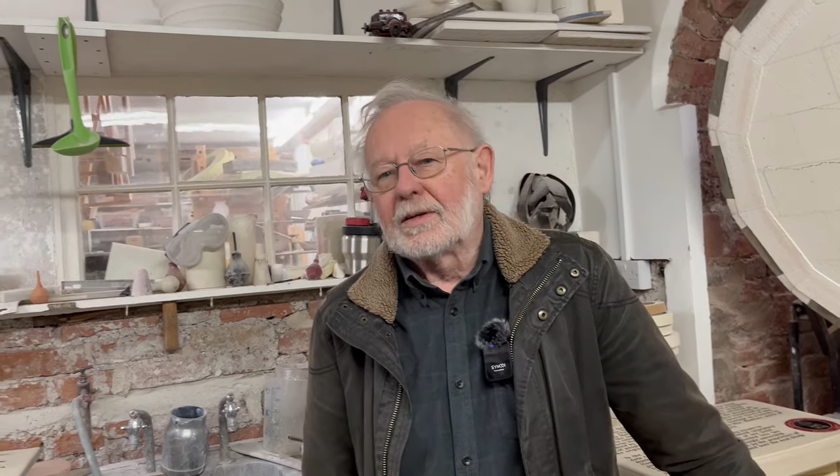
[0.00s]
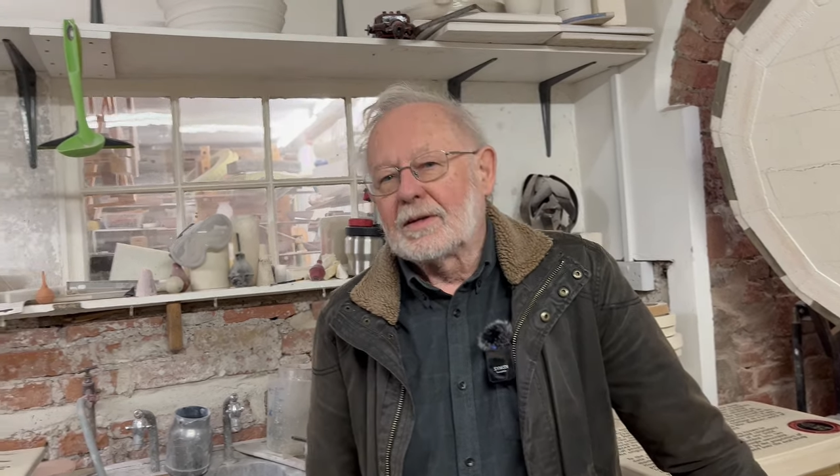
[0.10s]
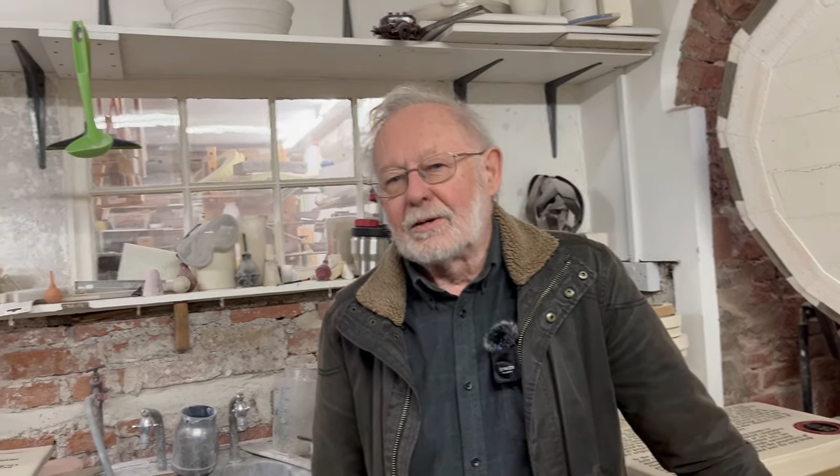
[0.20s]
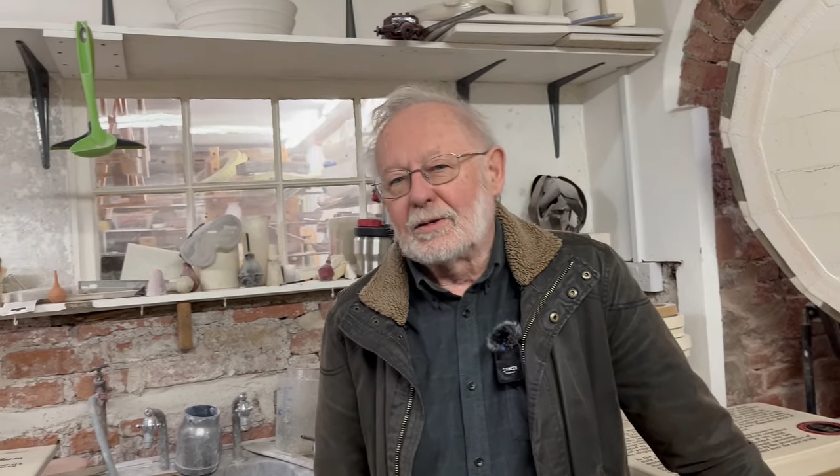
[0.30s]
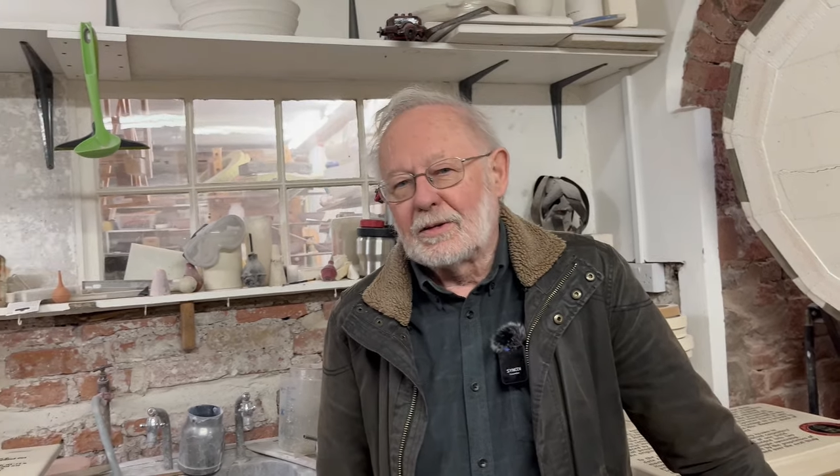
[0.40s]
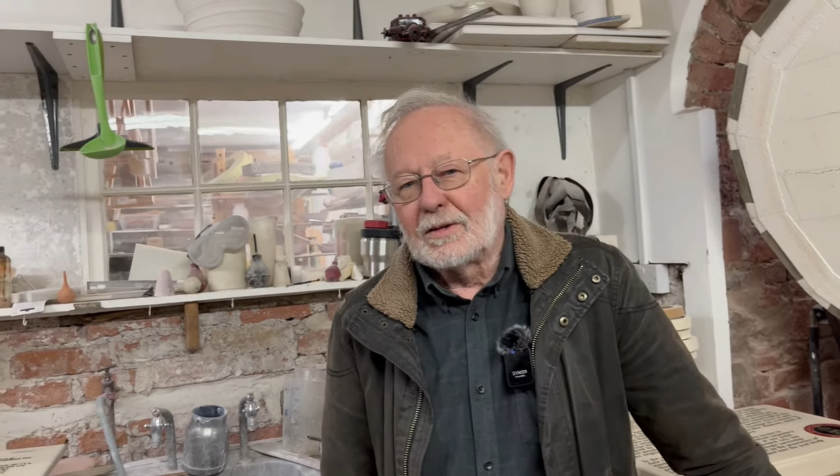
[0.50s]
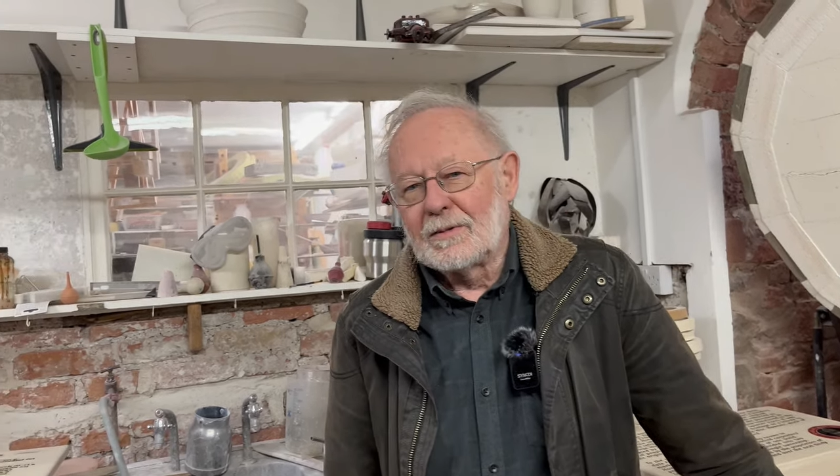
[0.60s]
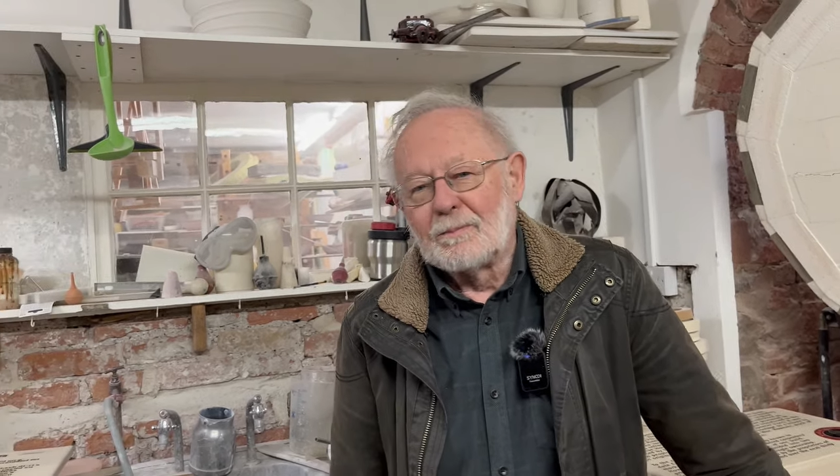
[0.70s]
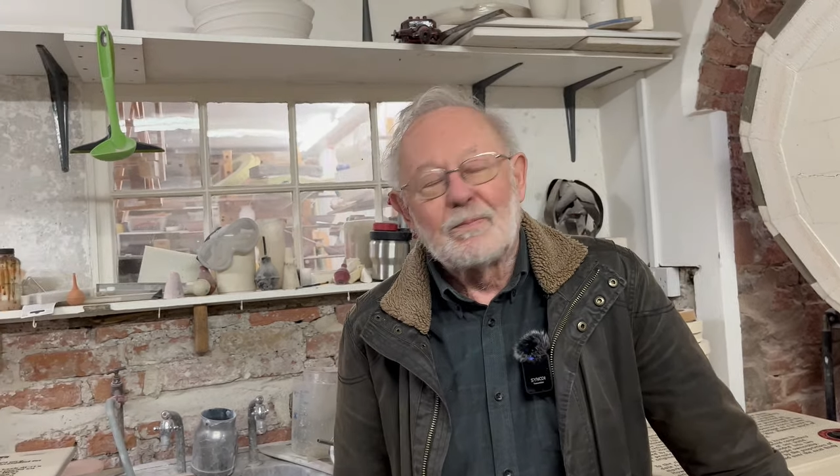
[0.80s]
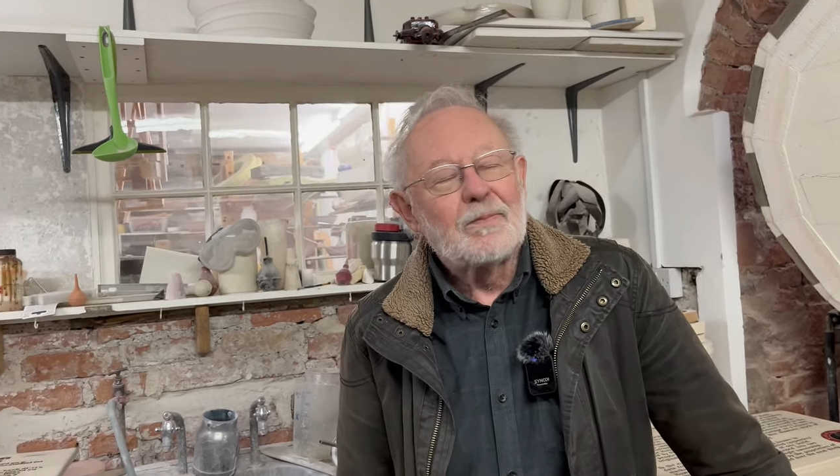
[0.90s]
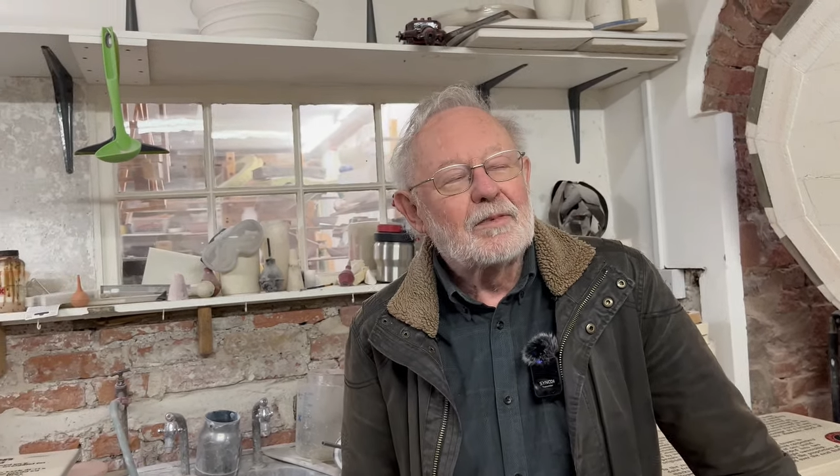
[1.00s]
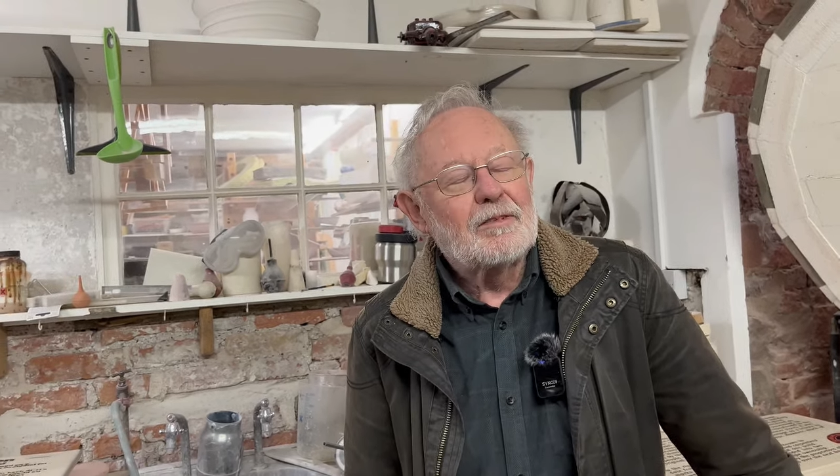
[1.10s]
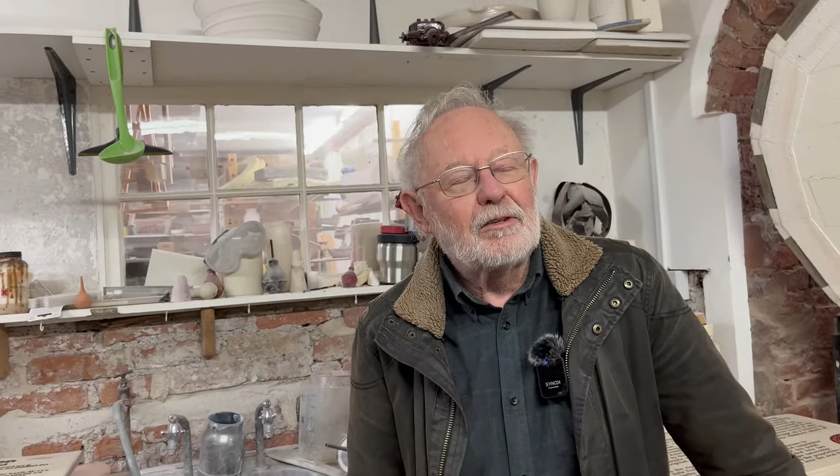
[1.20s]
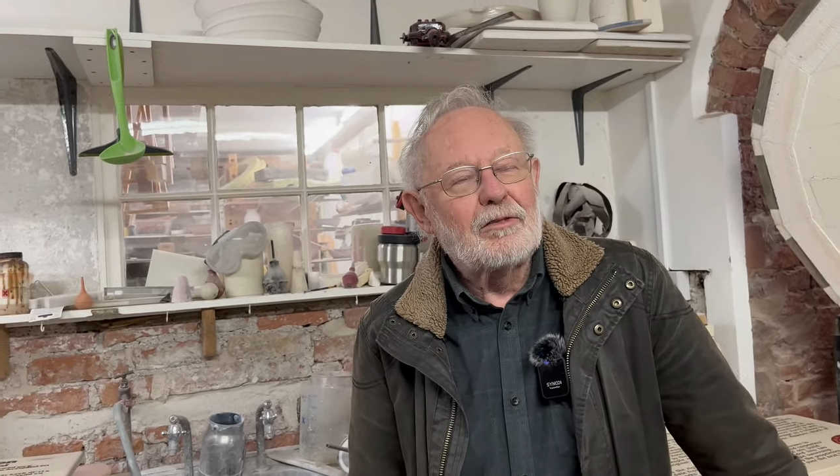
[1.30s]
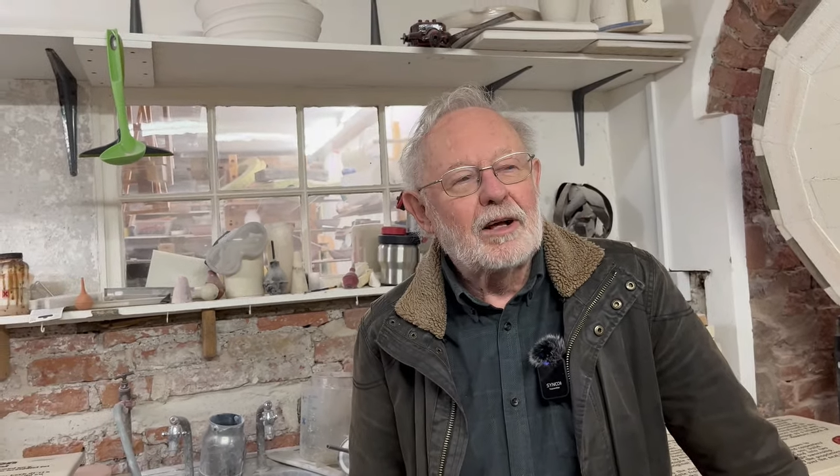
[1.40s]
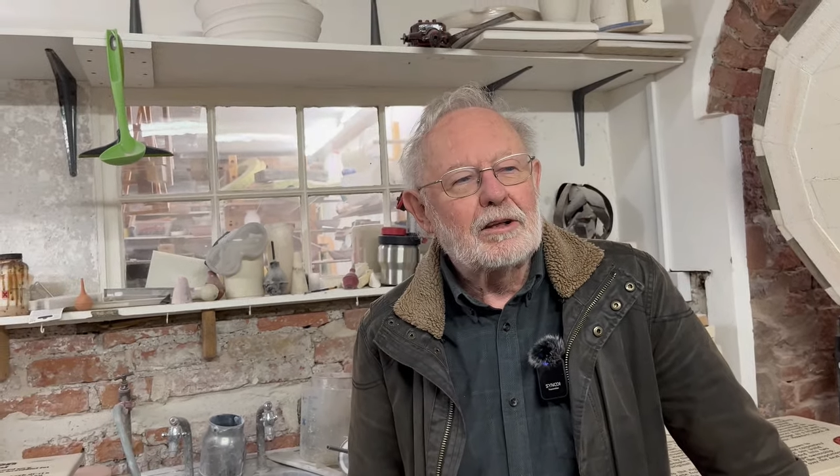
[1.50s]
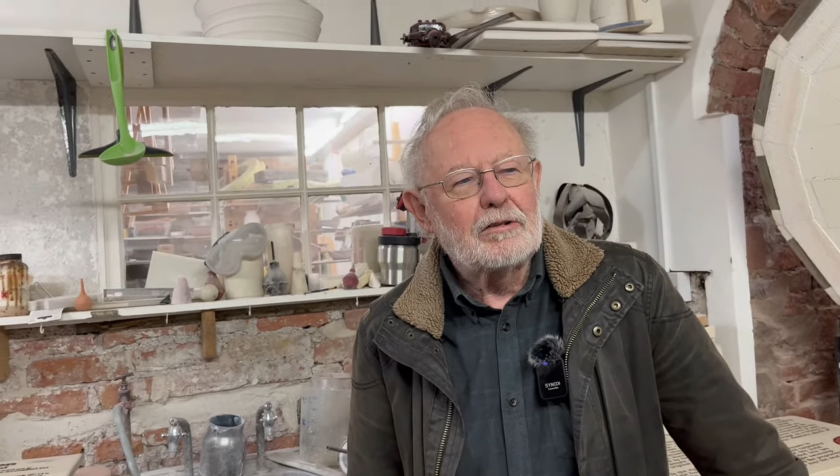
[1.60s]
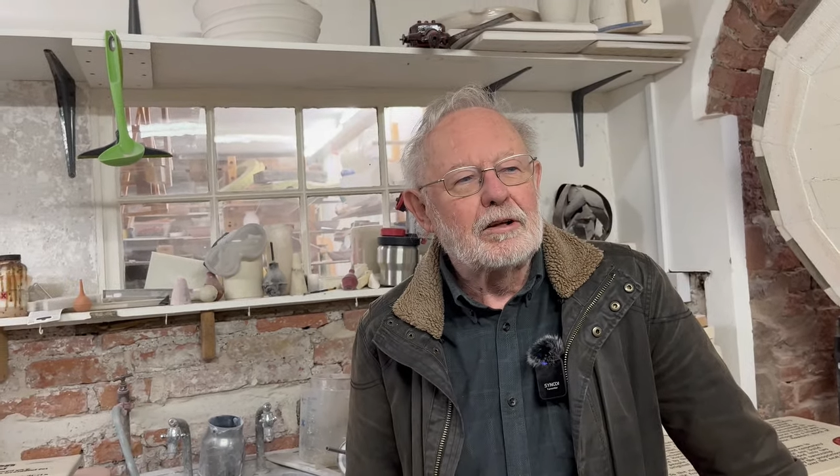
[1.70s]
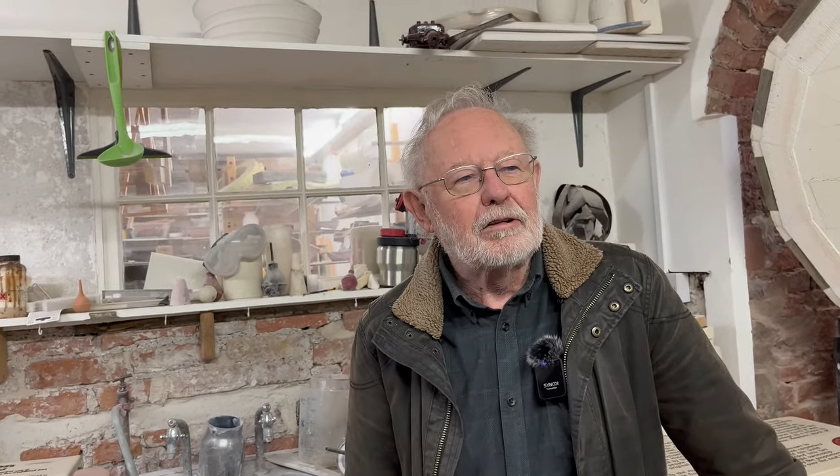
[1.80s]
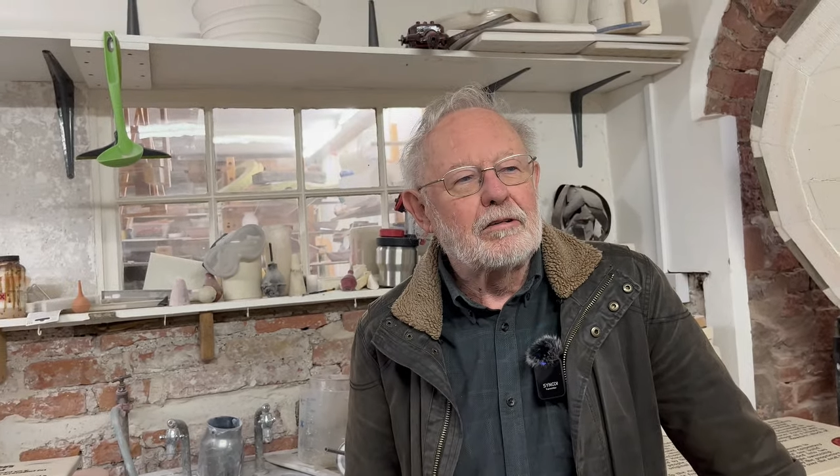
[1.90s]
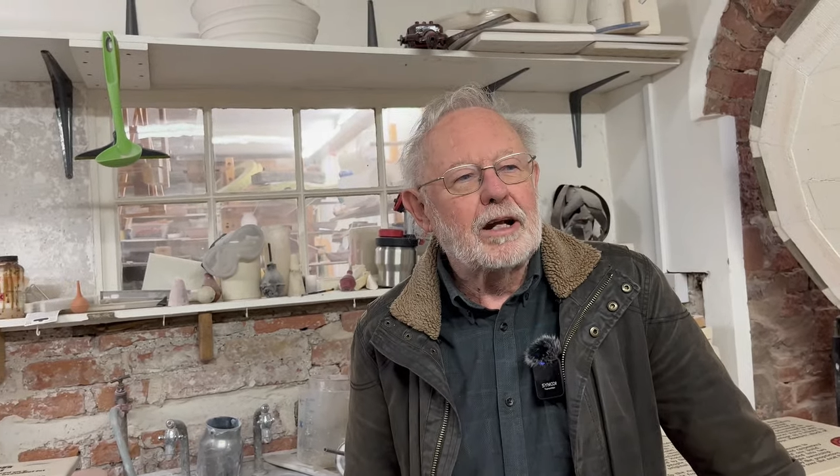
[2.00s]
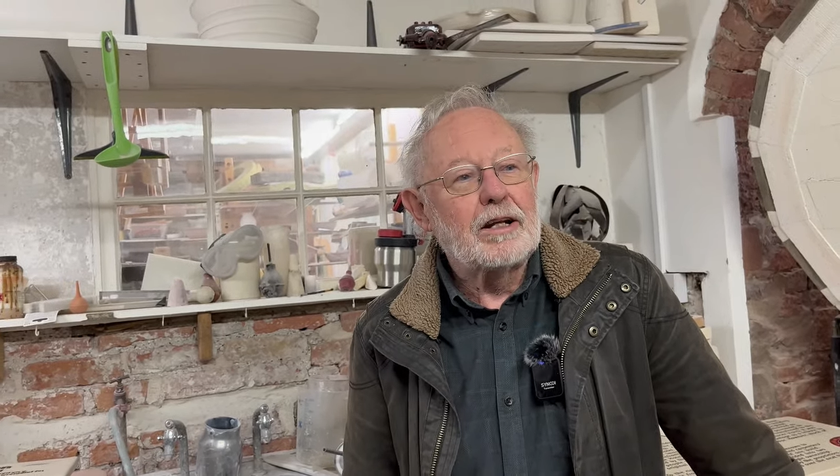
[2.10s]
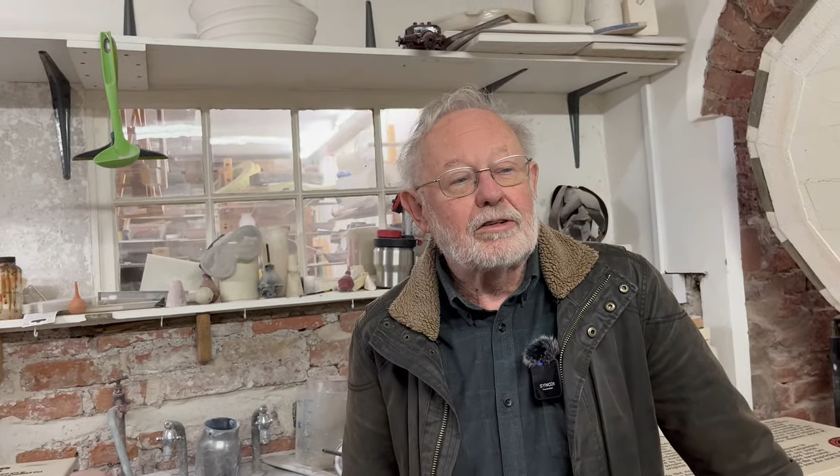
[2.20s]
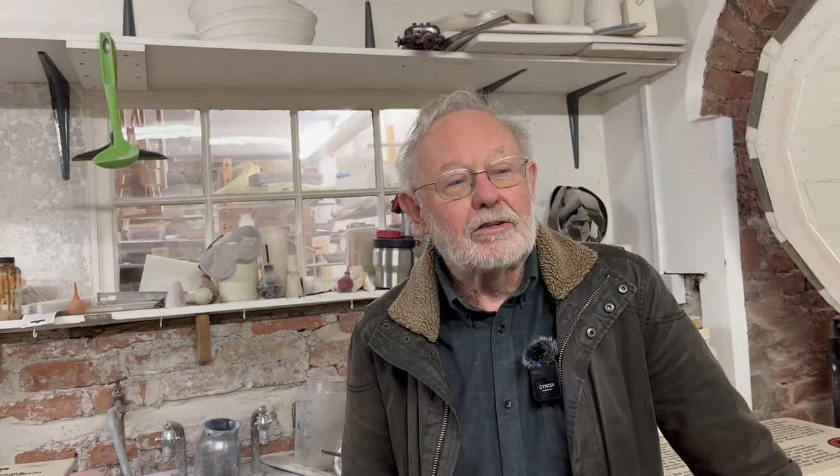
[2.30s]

go to the Trafalgar in Greenwich.